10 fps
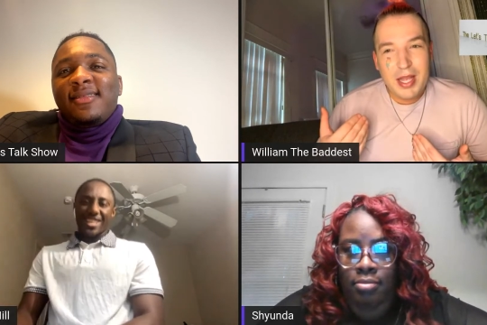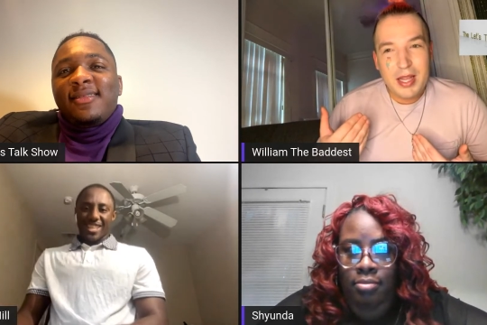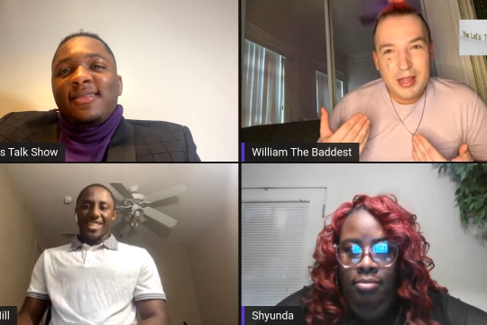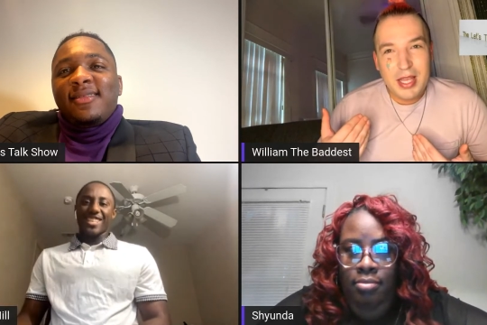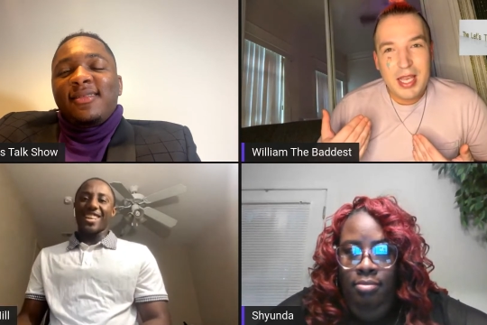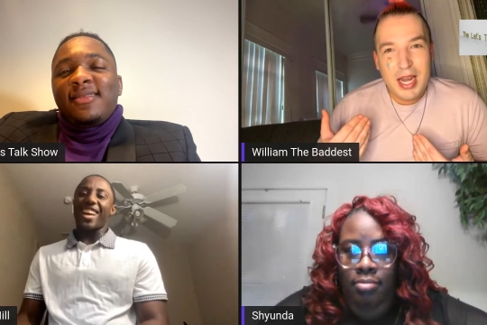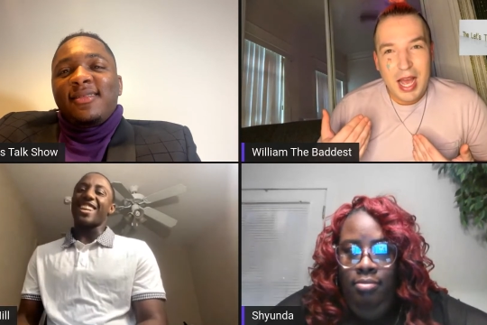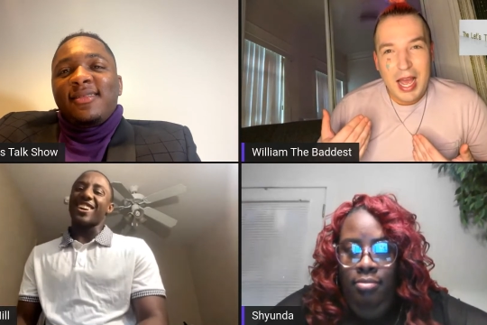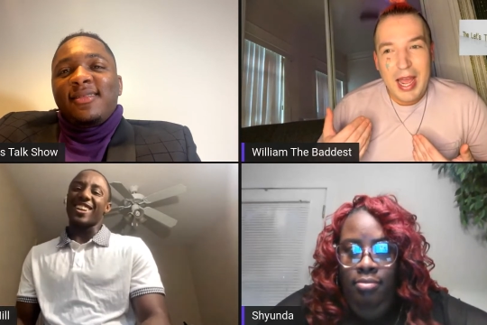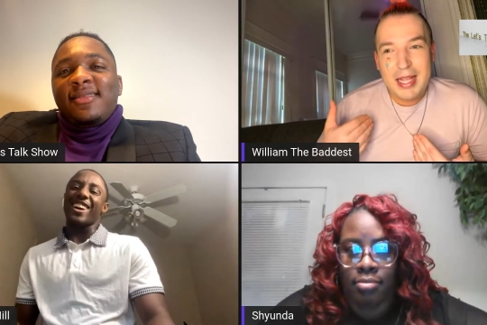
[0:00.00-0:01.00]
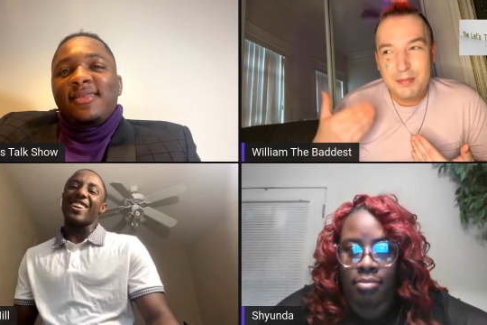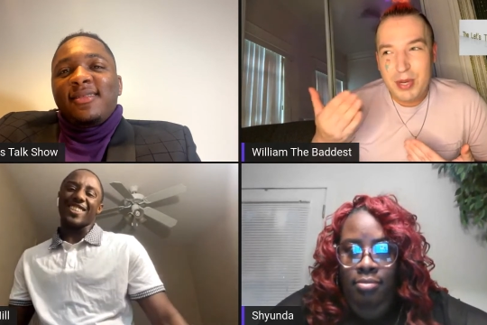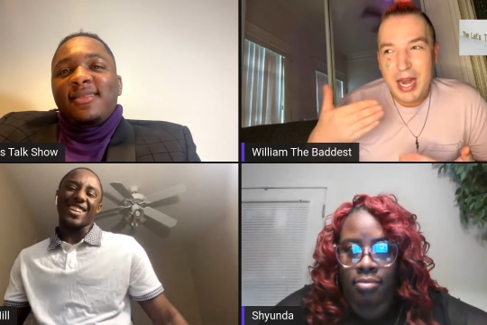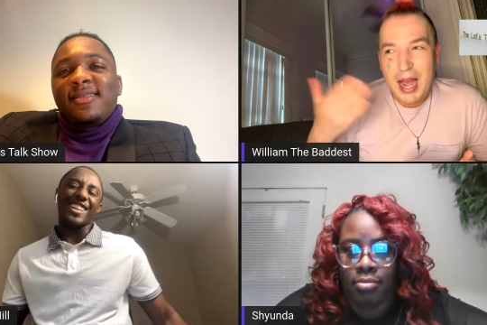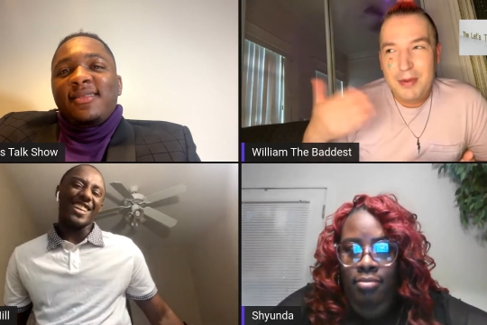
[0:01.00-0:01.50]
Speaker 1: then I at, but
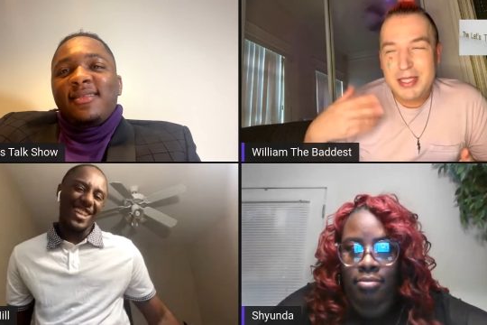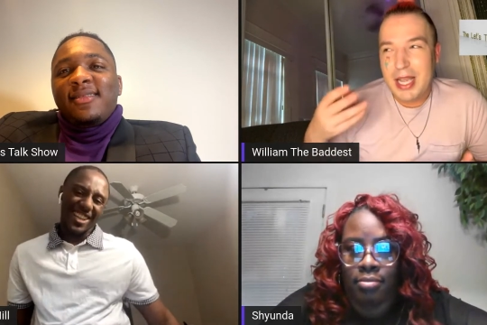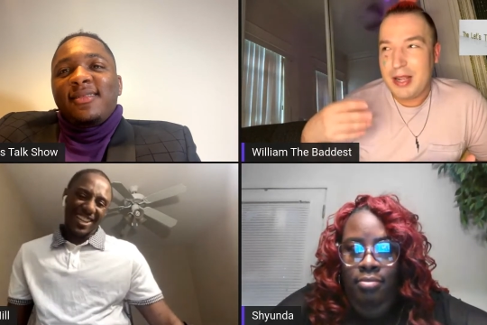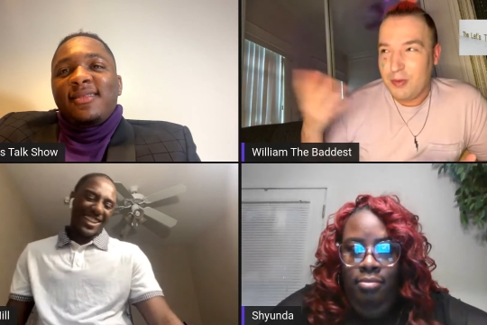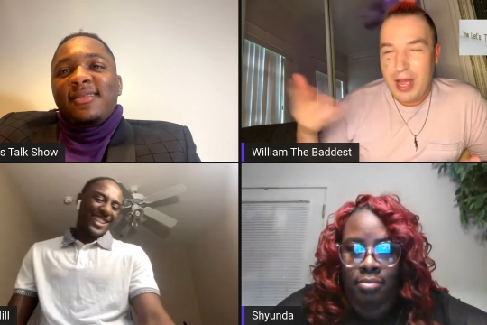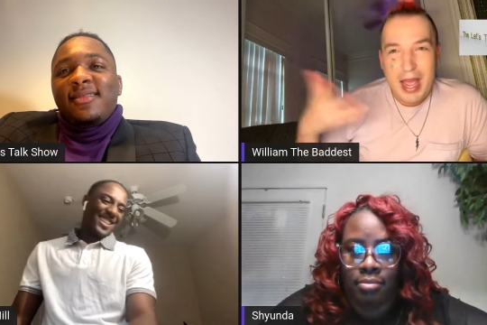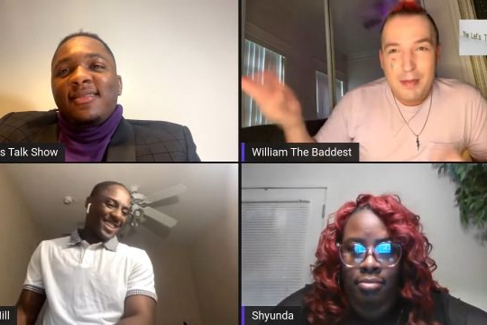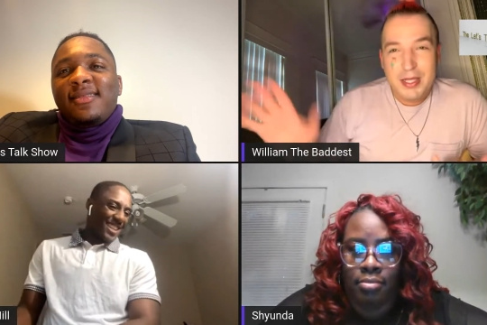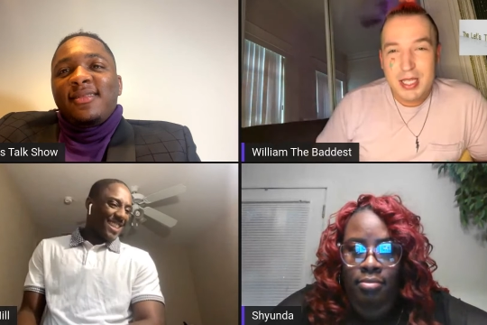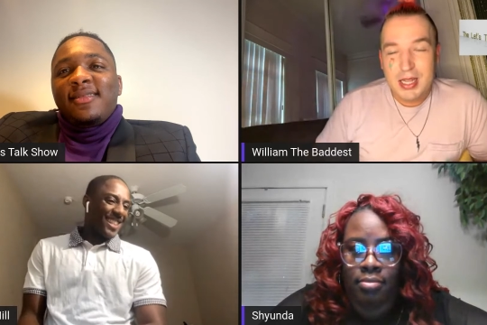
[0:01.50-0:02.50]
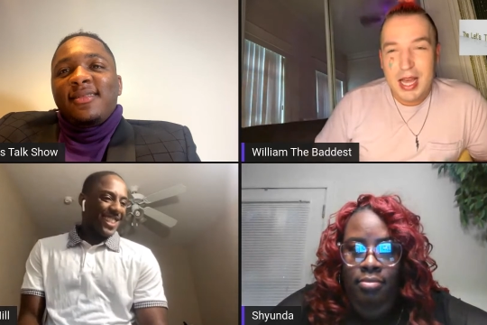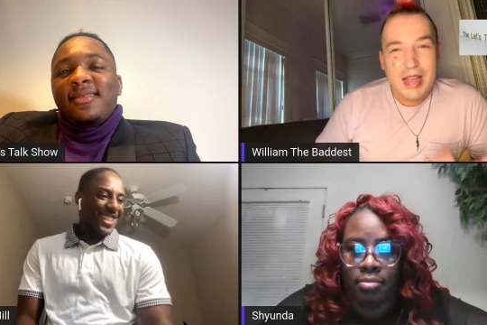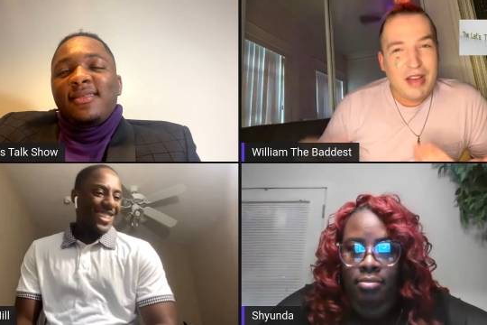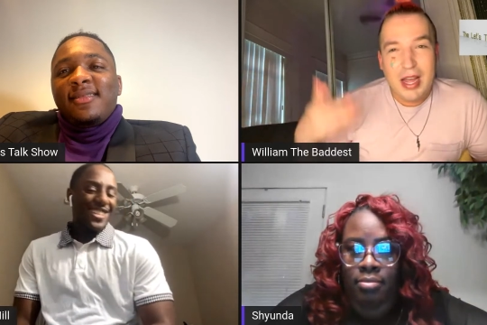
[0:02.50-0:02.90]
I was like, what add me to the live?